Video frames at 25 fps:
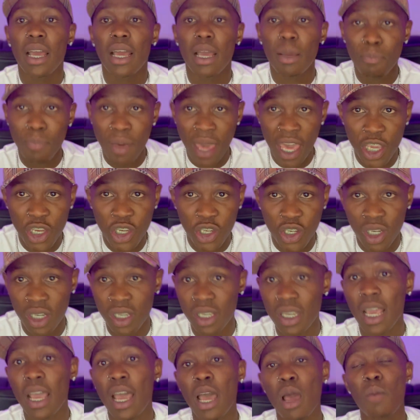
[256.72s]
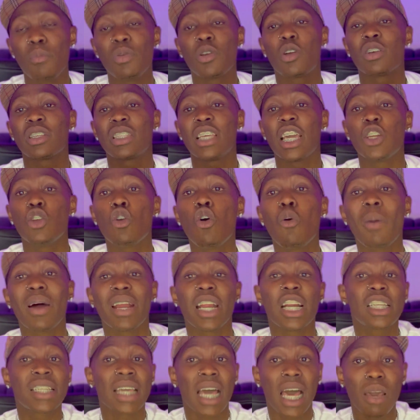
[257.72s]
patient because they know by
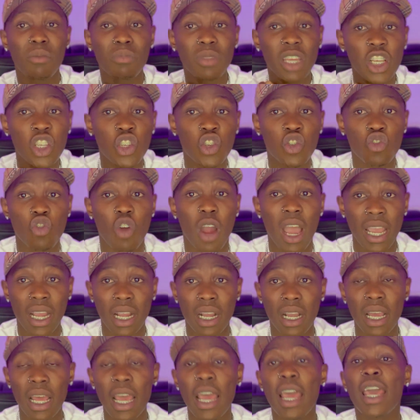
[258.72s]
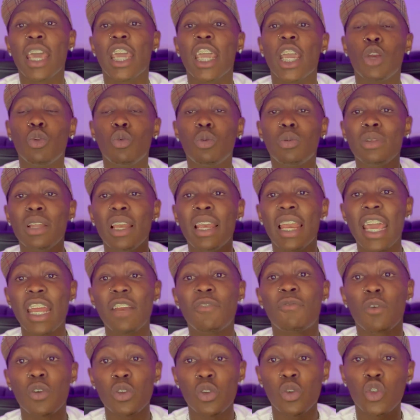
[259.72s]
the time they strike, it will be late
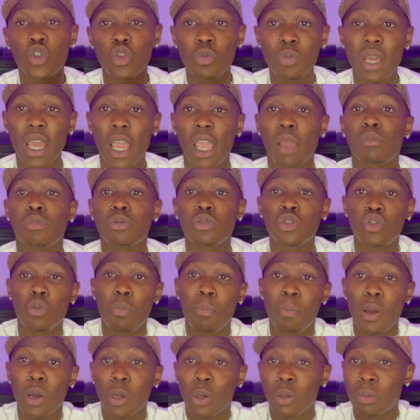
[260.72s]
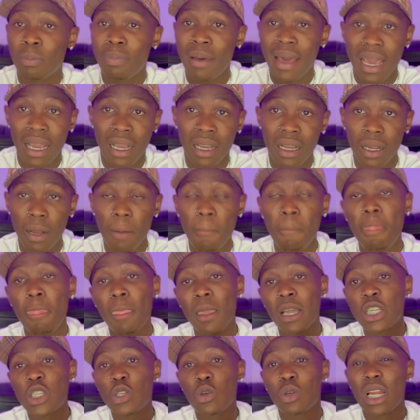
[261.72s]
for you to be able to battle back.
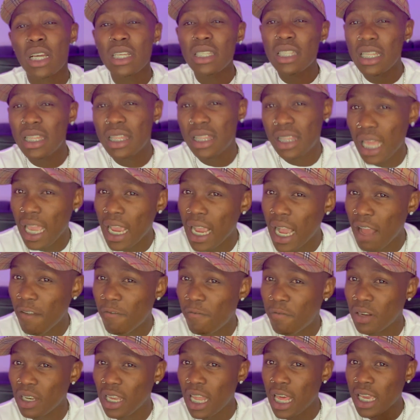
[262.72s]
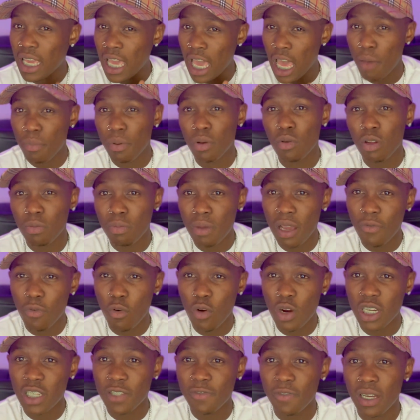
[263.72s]
So that's the thing I feel like happened with my
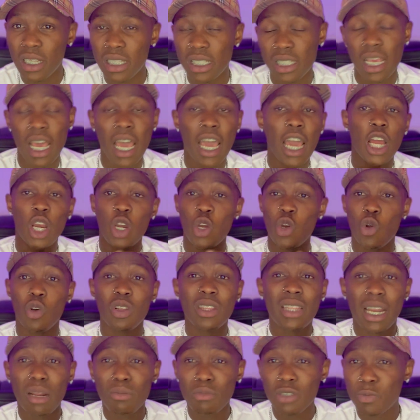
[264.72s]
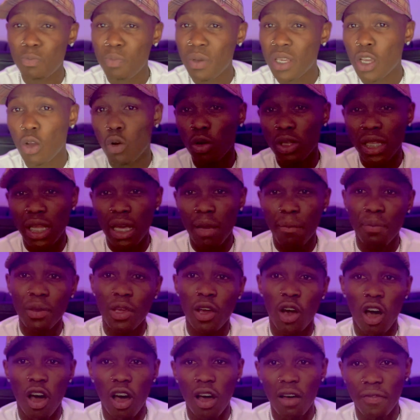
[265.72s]
Forex funds. Not that I'm speaking on their
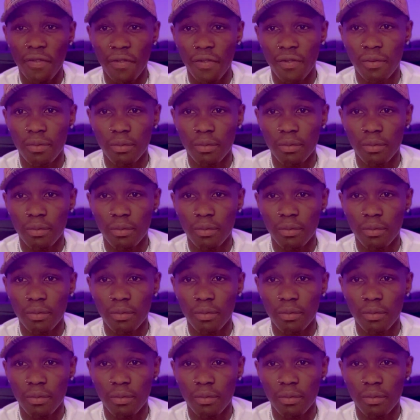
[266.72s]
behalf,